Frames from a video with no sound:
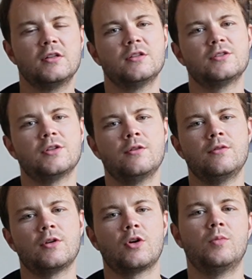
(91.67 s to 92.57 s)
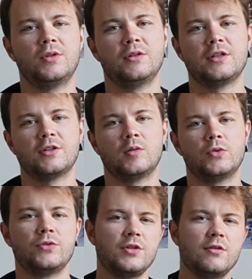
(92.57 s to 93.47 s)
So the common
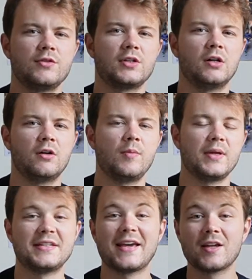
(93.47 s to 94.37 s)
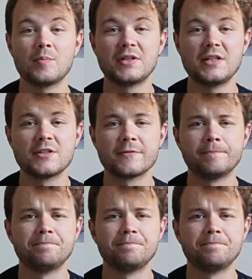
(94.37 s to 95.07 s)
examples used are big tech companies.